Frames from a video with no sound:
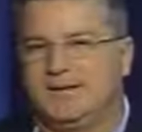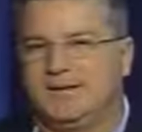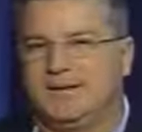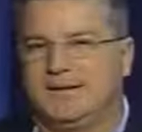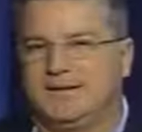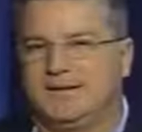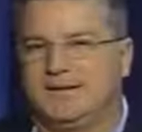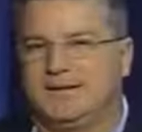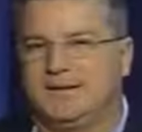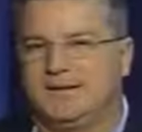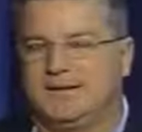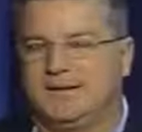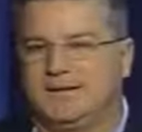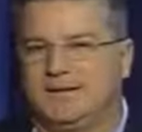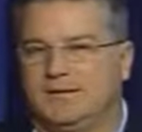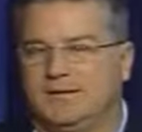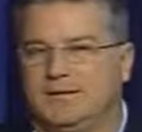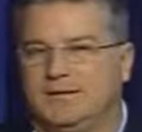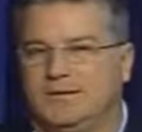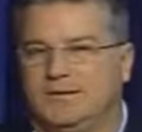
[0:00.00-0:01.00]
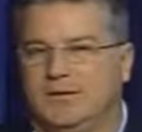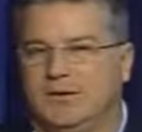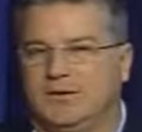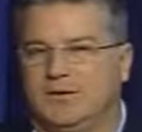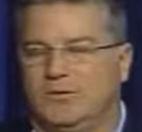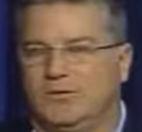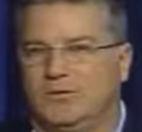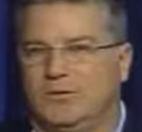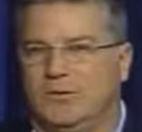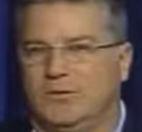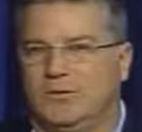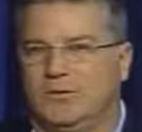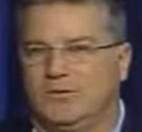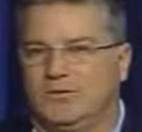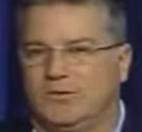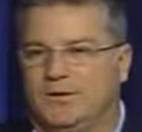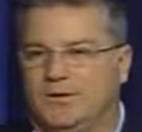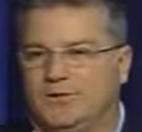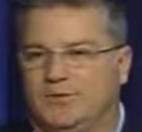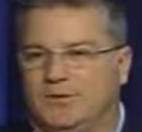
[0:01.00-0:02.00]
that the the
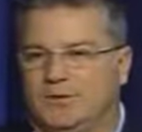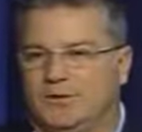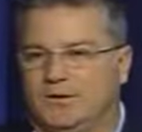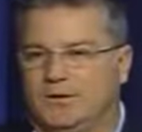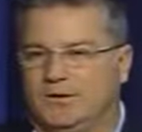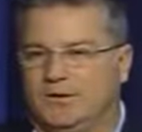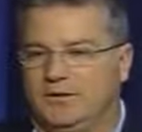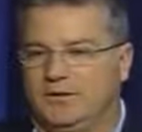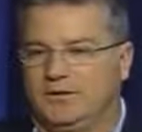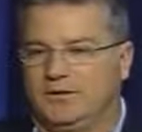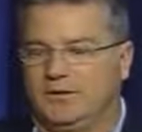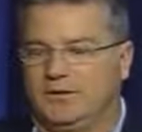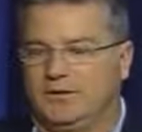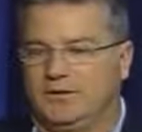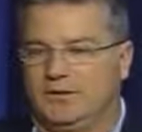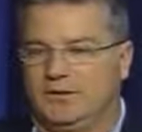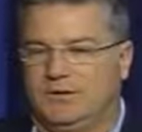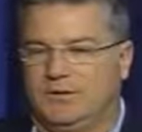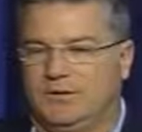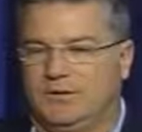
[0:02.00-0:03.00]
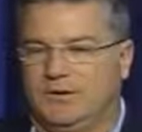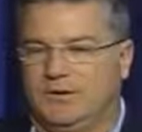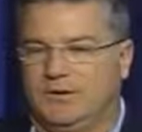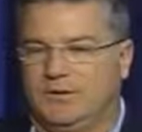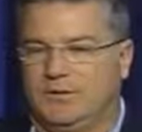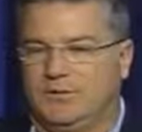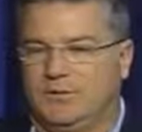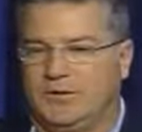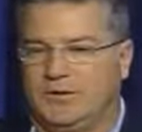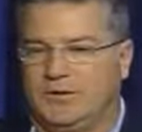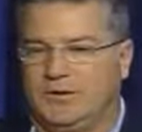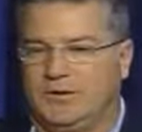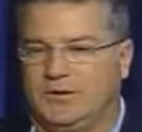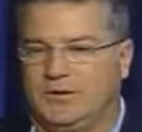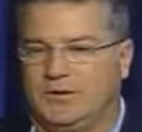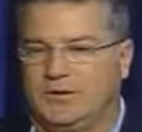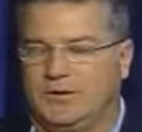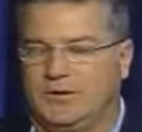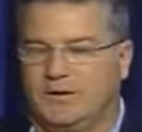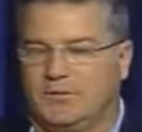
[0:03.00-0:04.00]
focus definitely is on the economy, the
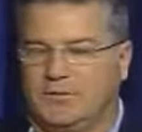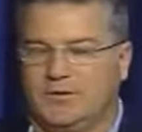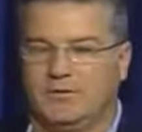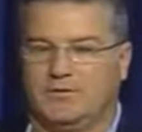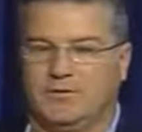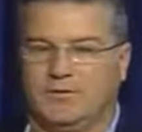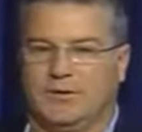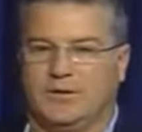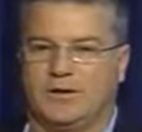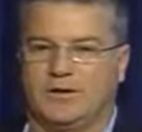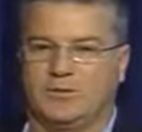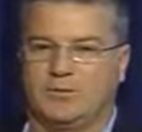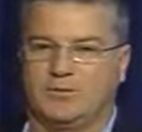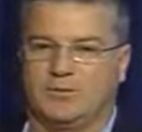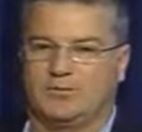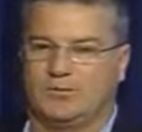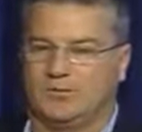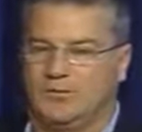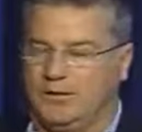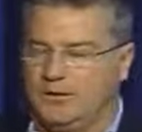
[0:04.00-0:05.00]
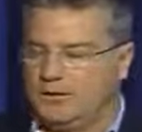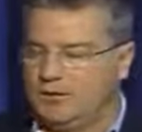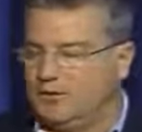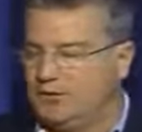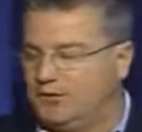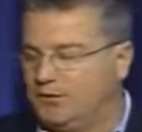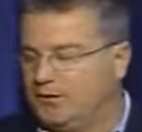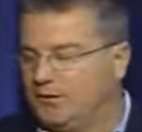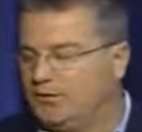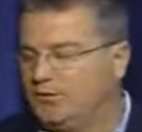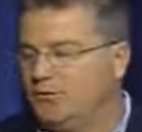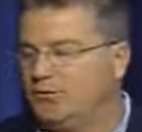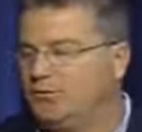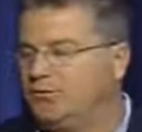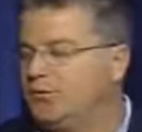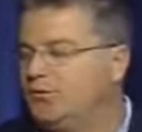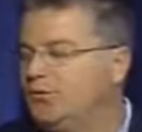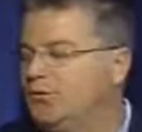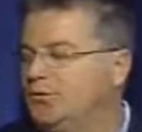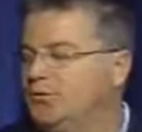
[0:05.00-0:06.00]
economic environment. Like you said,
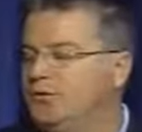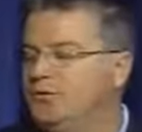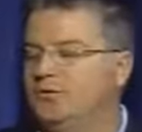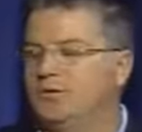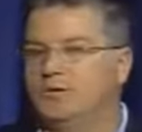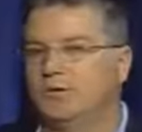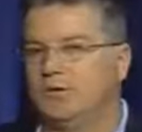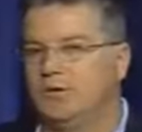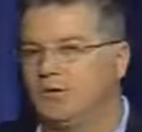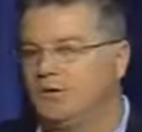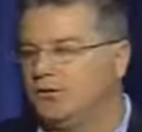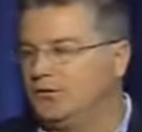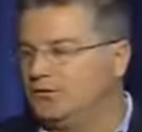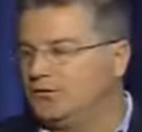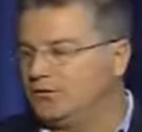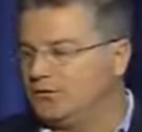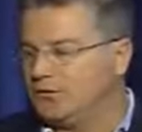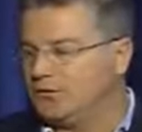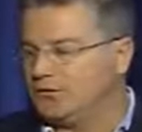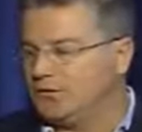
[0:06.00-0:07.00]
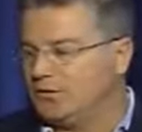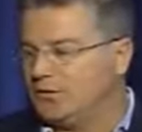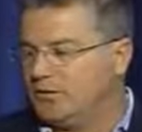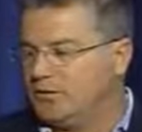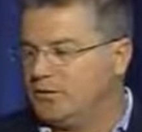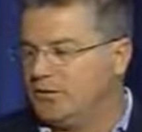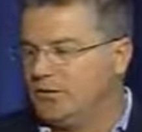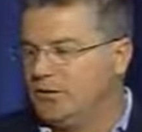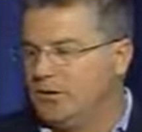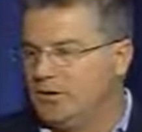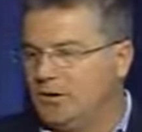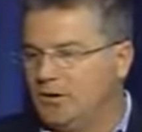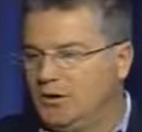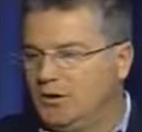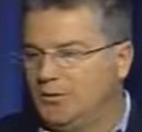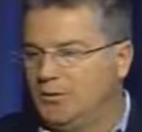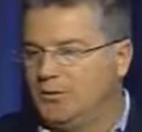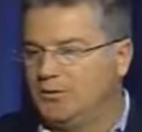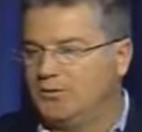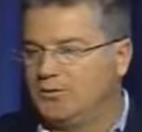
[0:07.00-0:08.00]
Krista, putting uh, stress on
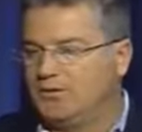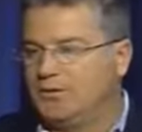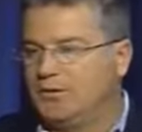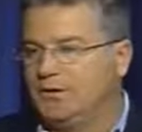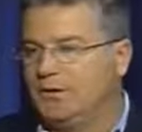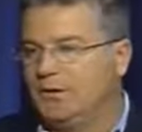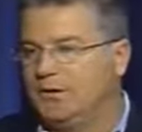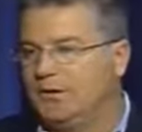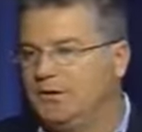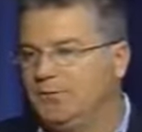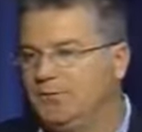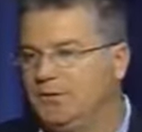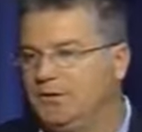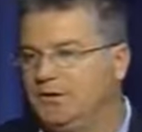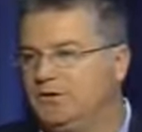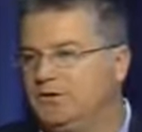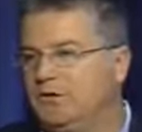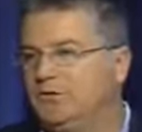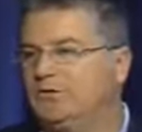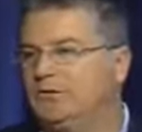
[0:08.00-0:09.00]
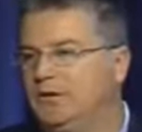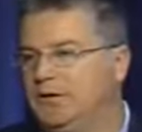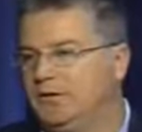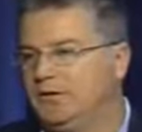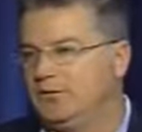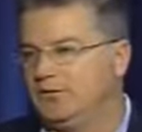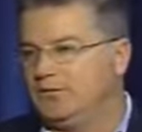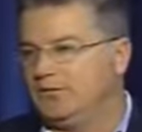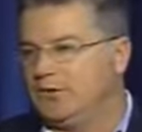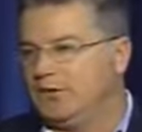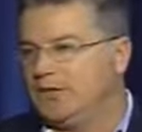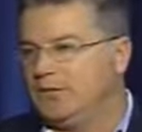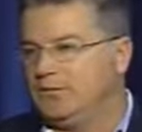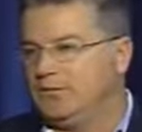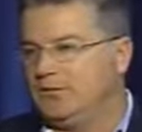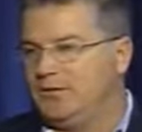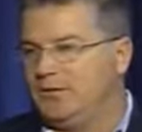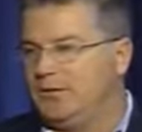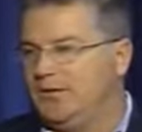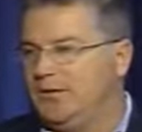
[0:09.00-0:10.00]
a person, like if they don't like their job
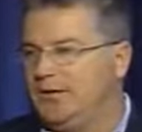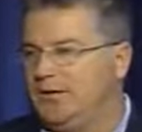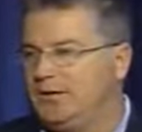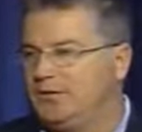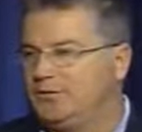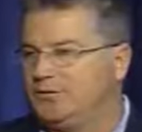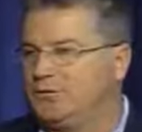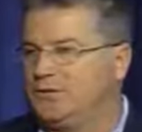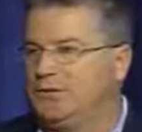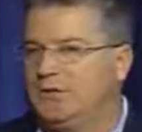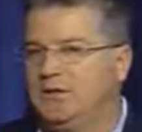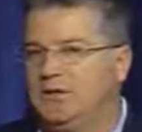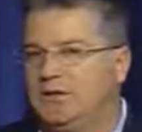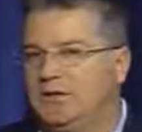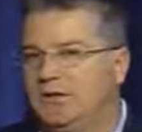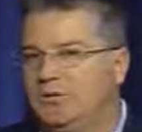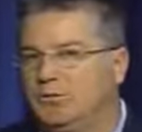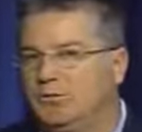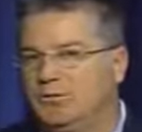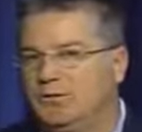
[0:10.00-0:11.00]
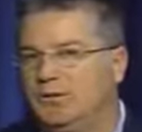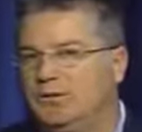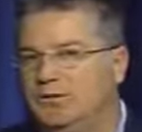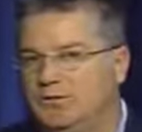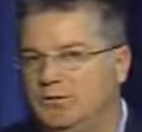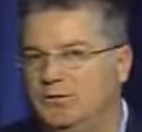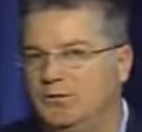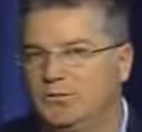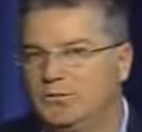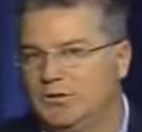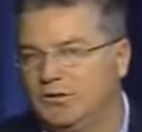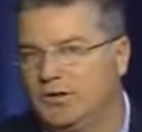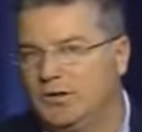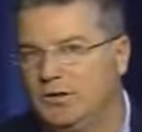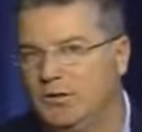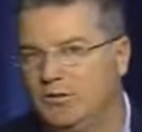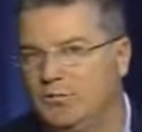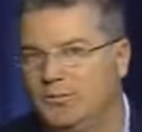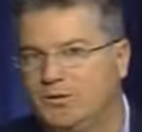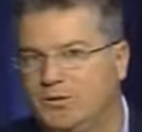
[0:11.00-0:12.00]
in the past, it was easy for me to
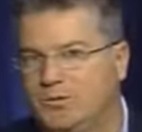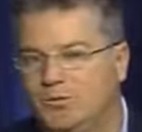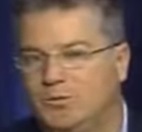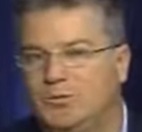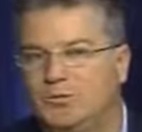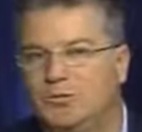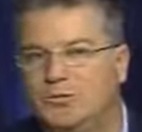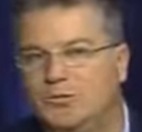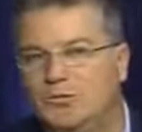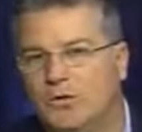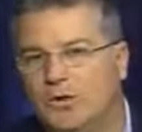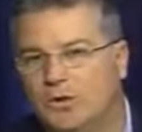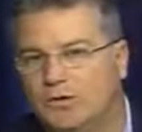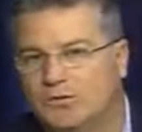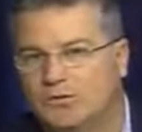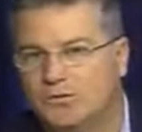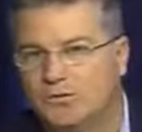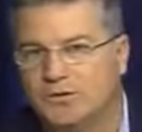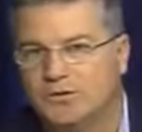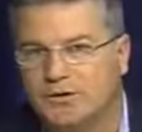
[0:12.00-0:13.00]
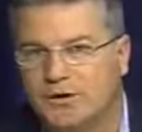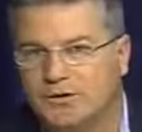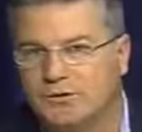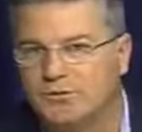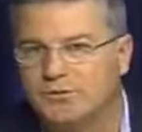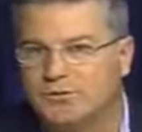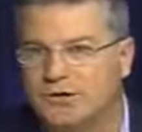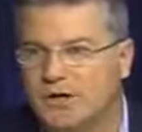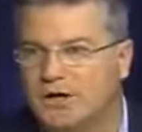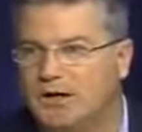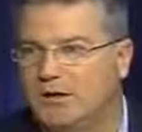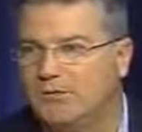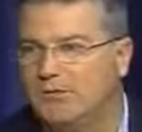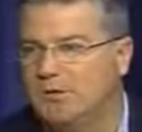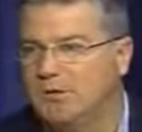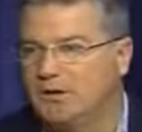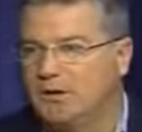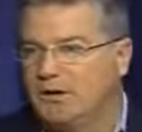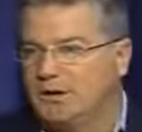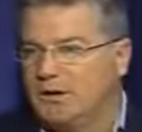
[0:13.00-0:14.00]
help people move on to another job.
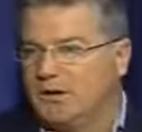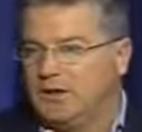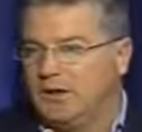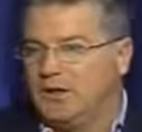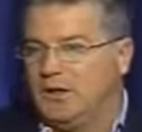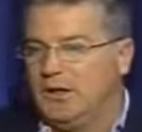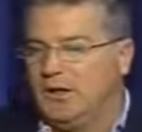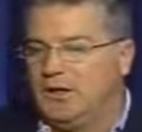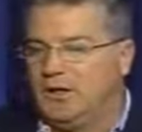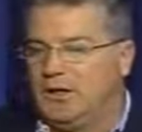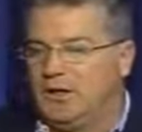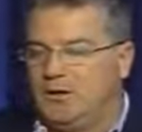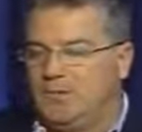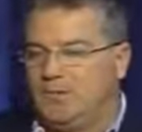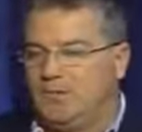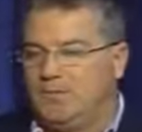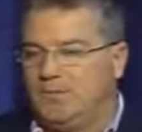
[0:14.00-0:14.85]
Uh,